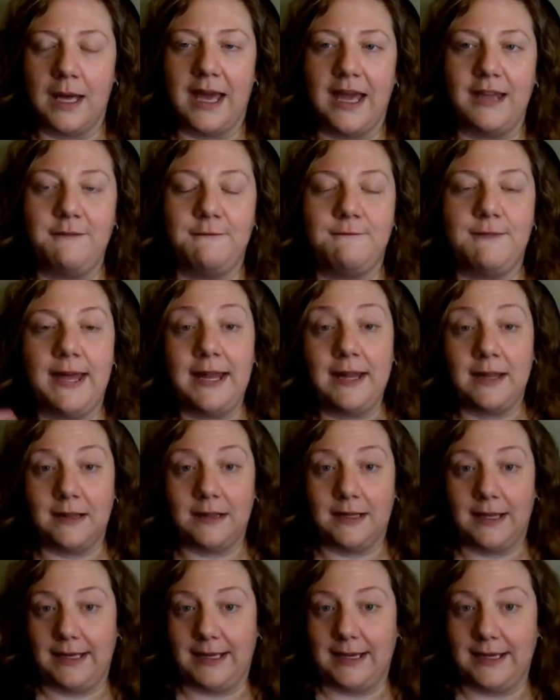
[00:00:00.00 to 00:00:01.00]
I
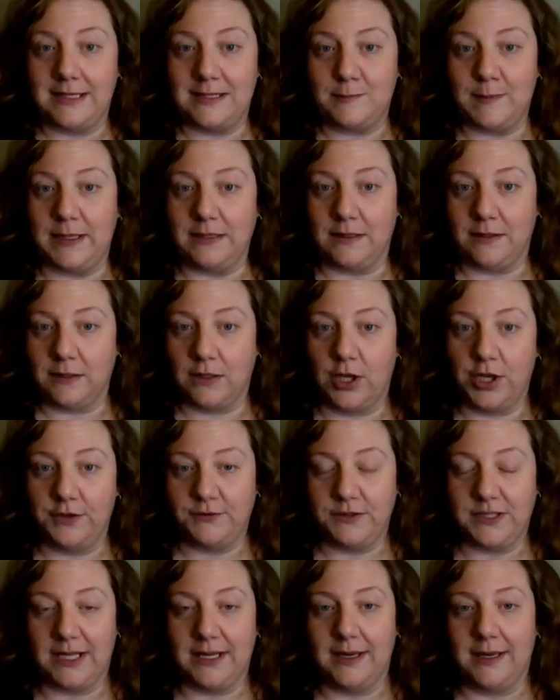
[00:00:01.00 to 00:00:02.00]
felt like I spent a lot
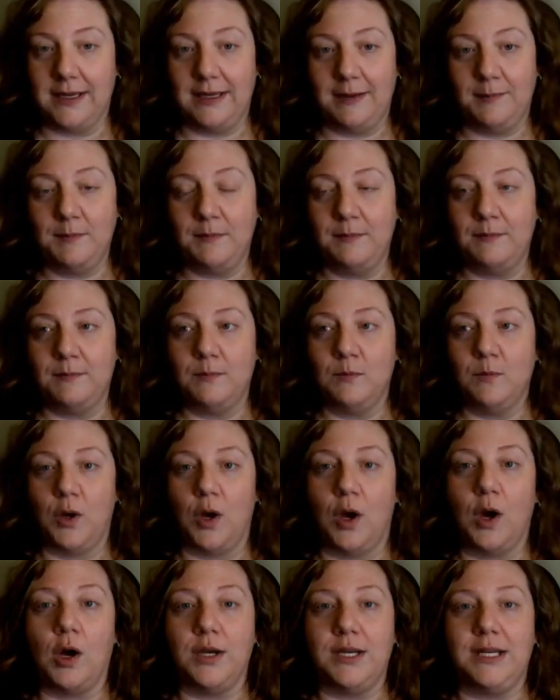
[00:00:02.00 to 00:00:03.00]
of time
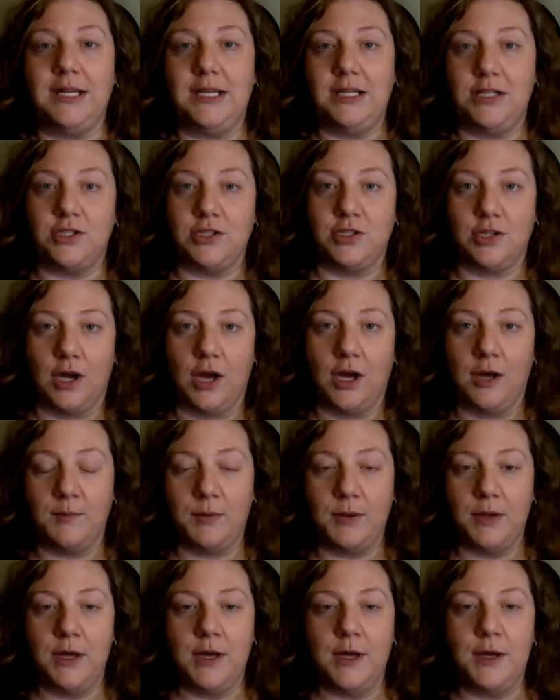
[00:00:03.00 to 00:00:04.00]
on each top,
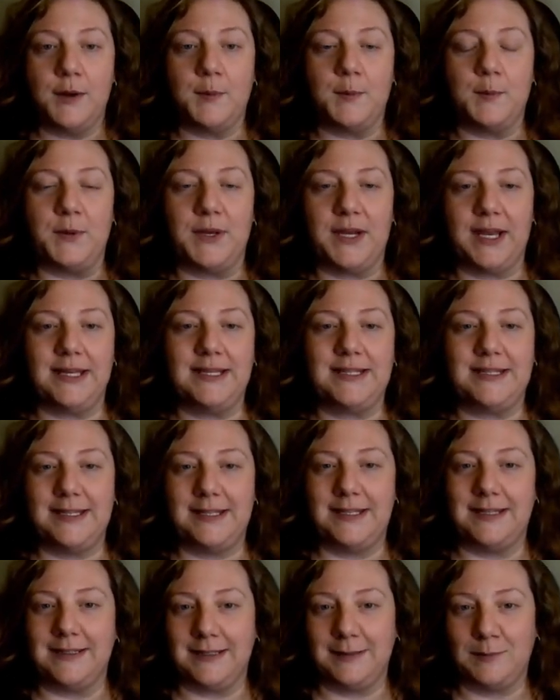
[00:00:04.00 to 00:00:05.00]
but I
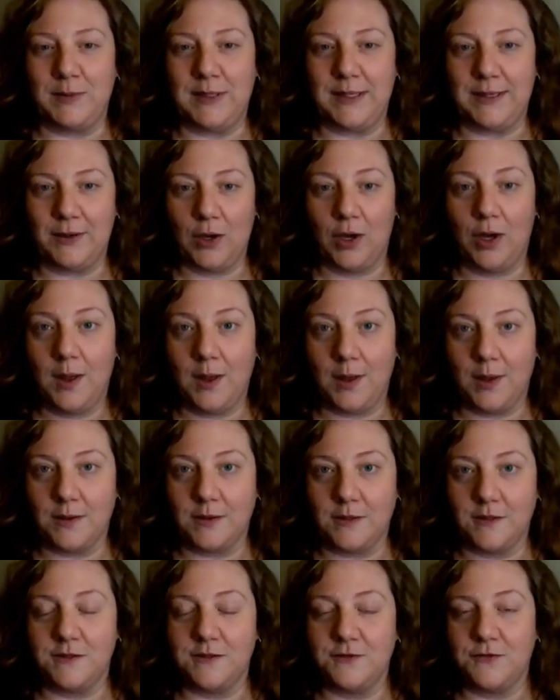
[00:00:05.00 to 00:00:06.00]
didn't,
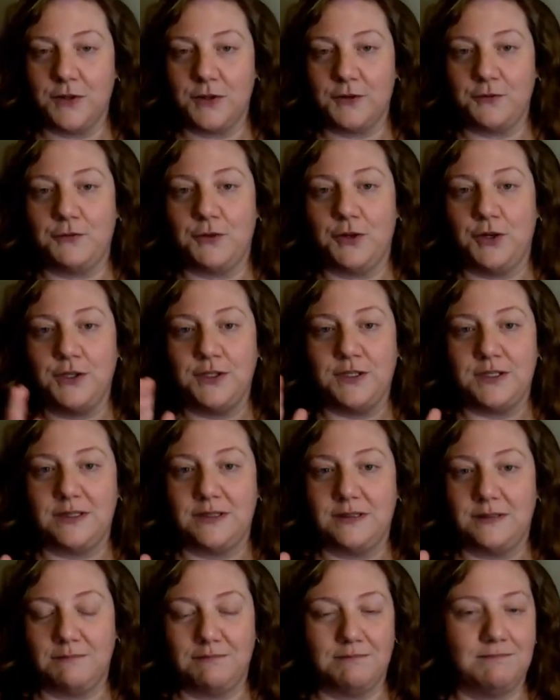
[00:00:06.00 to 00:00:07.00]
because for the
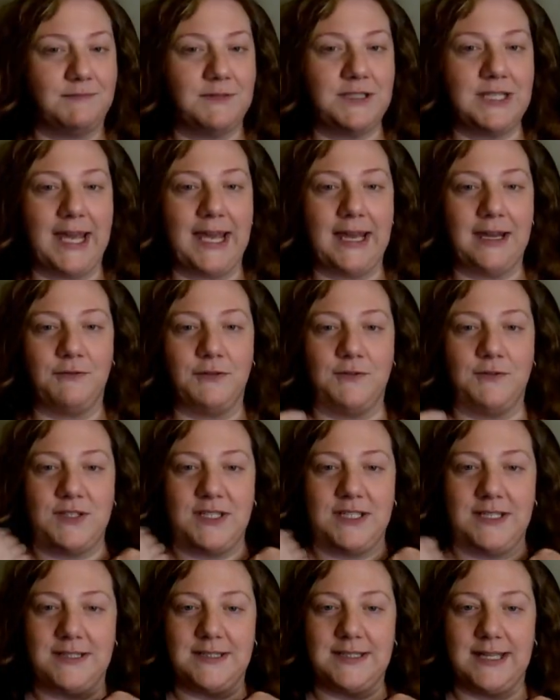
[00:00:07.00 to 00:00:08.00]
first 10,
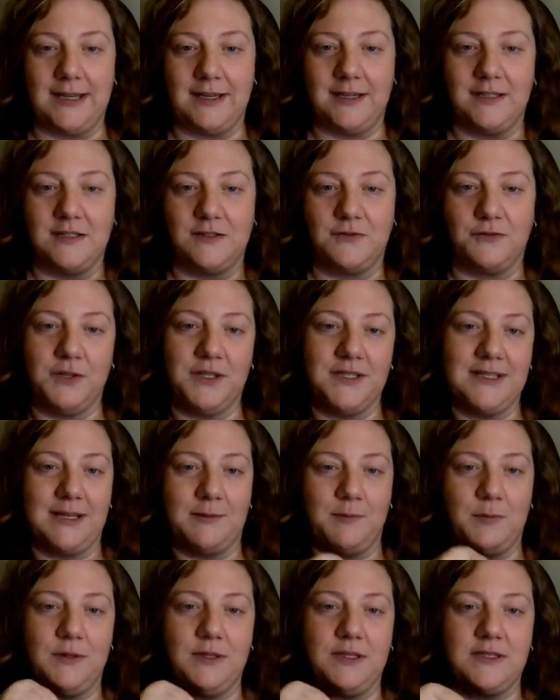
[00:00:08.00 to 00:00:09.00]
15 seconds, for
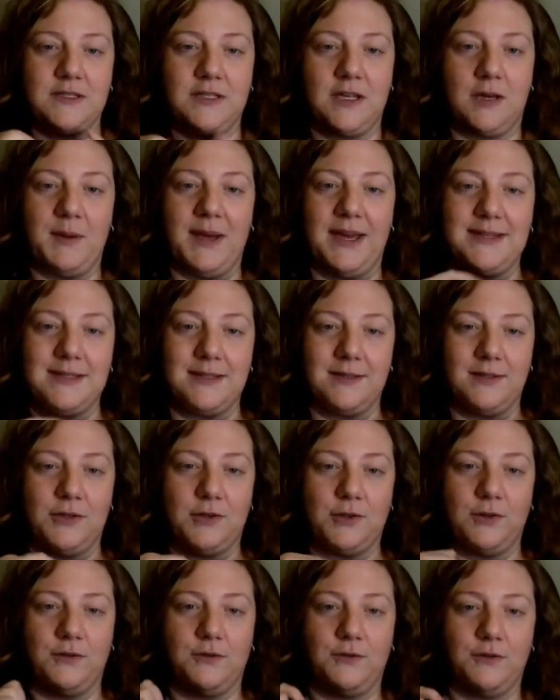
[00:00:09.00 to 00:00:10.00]
example, this top has a
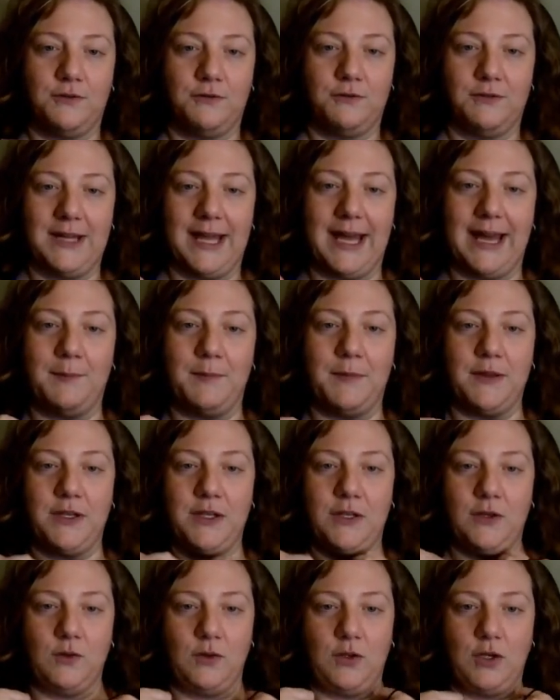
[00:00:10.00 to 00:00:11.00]
little flap
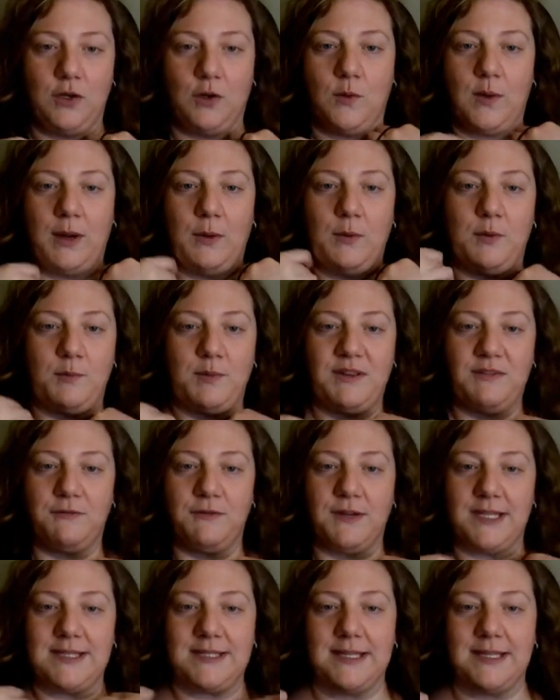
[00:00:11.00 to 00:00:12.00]
that you know, I would be
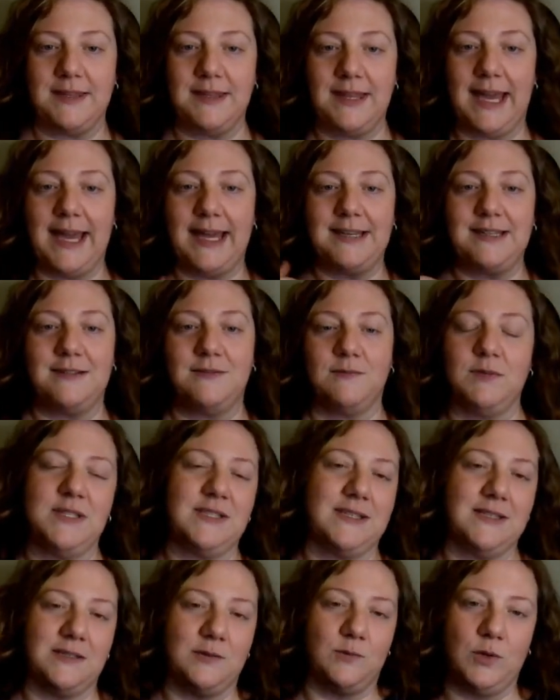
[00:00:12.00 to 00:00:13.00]
fixing that if
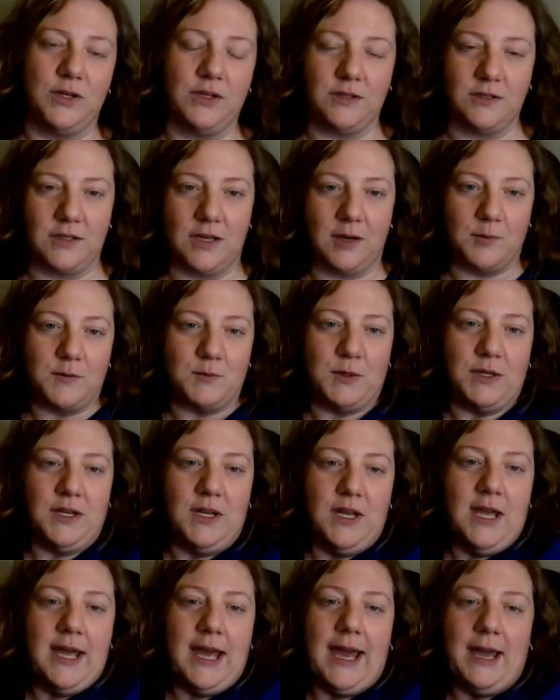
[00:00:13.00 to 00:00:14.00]
this isn't one of the tops, but
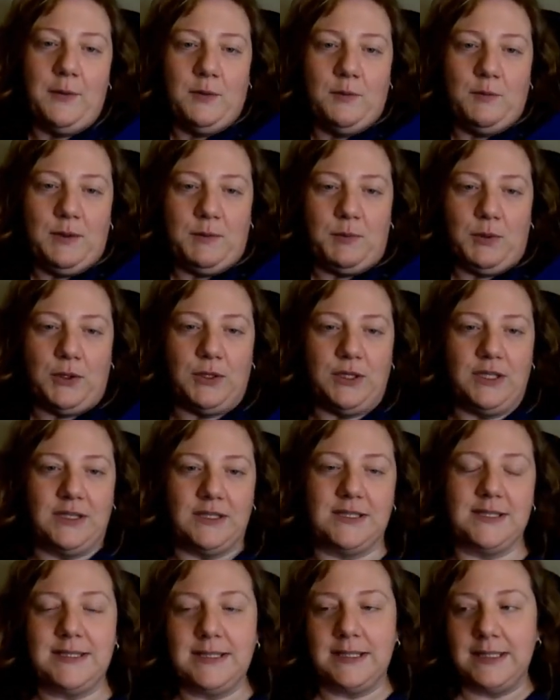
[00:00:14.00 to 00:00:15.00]
I would be pulling
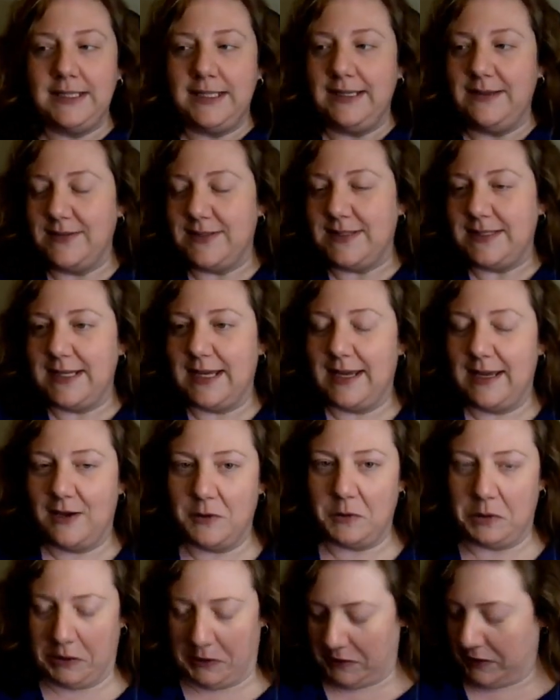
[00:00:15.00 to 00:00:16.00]
the sleeves
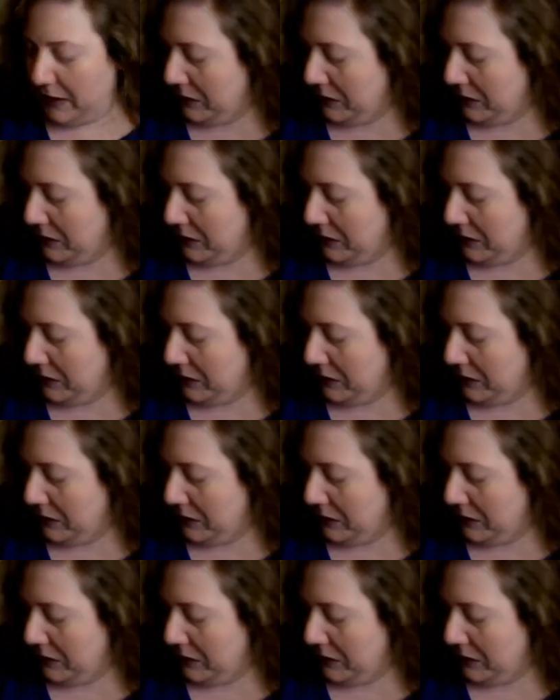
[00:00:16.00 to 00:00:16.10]
down.